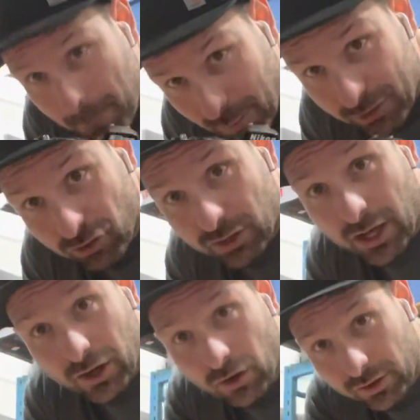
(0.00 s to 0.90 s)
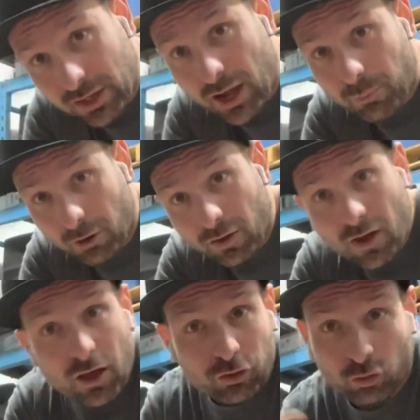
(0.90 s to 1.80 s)
budget Nikon camera.
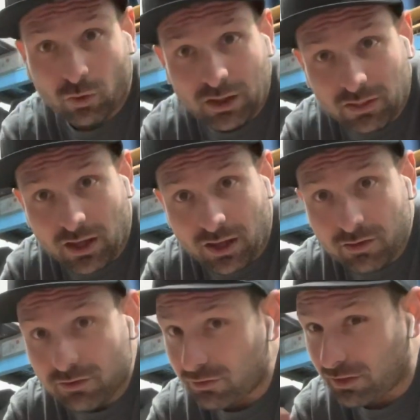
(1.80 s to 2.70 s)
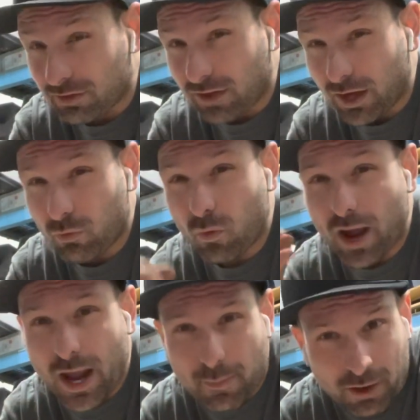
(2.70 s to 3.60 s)
The great thing is they take
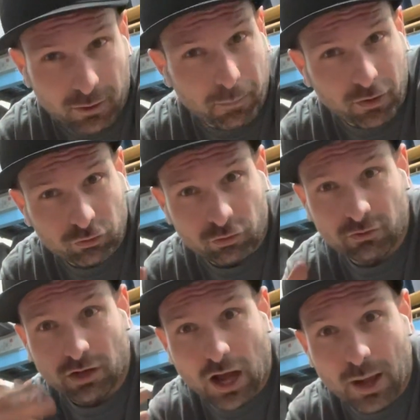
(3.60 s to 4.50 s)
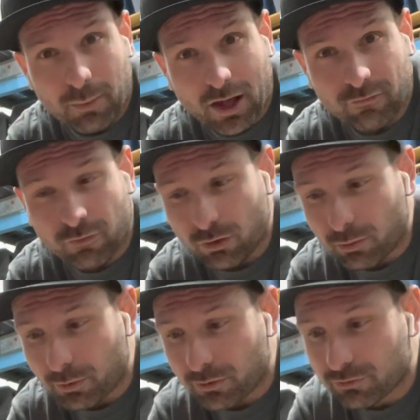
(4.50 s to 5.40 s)
way better pictures than iPad
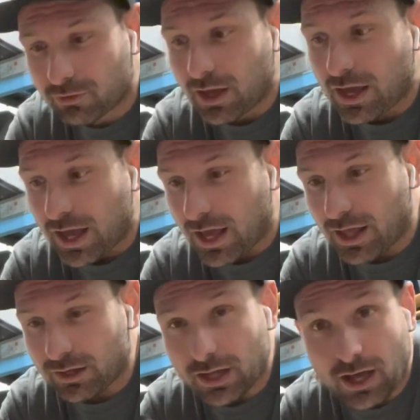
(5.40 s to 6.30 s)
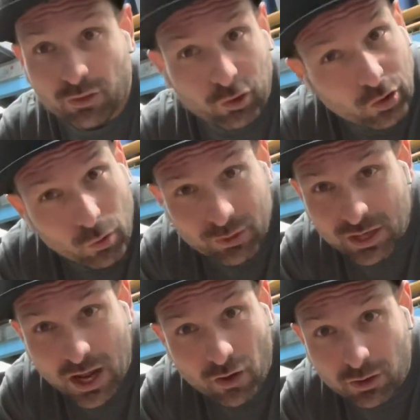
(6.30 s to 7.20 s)
photo booths, and they're going
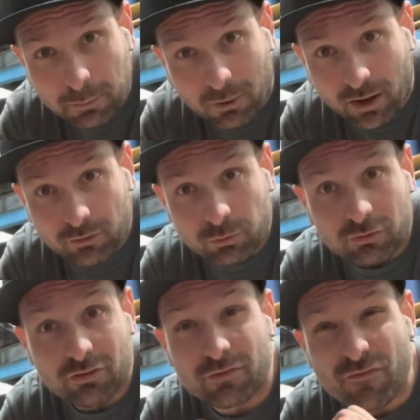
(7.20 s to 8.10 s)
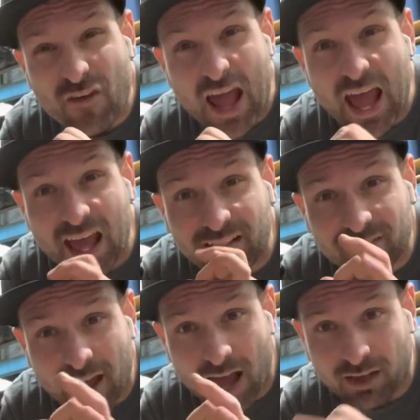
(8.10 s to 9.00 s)
down in price, which is
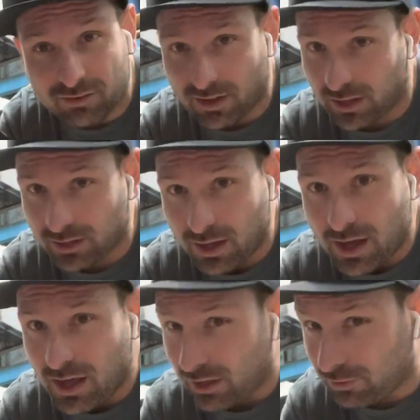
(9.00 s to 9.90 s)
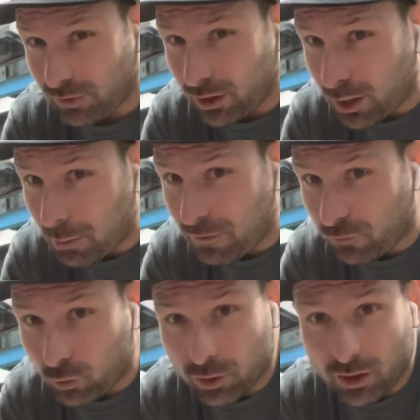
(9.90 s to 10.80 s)
fantastic. It's still going to be a
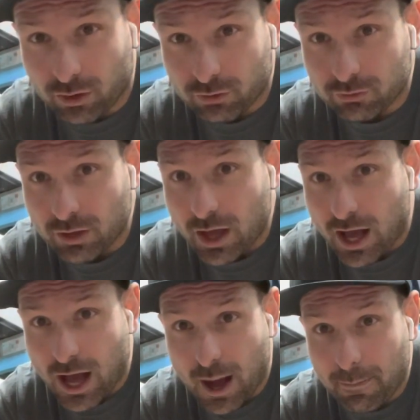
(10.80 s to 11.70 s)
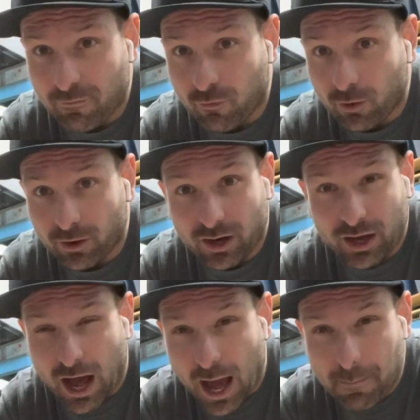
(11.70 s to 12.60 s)
few years before
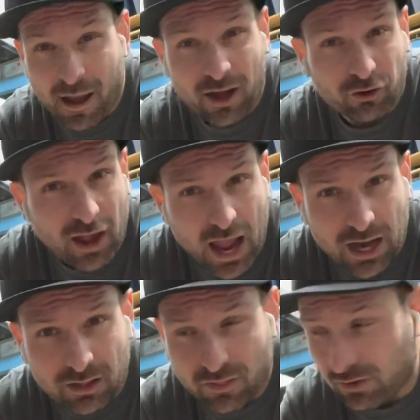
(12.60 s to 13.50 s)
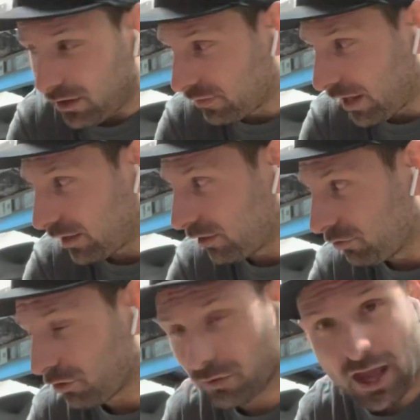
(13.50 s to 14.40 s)
an iPad or anything like that
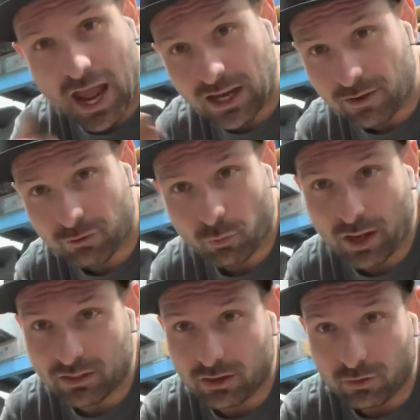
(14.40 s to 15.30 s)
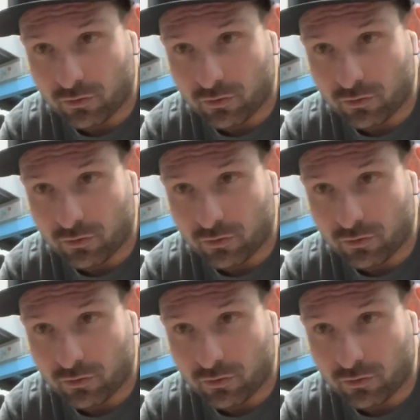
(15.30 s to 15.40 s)
can do any of the weight that you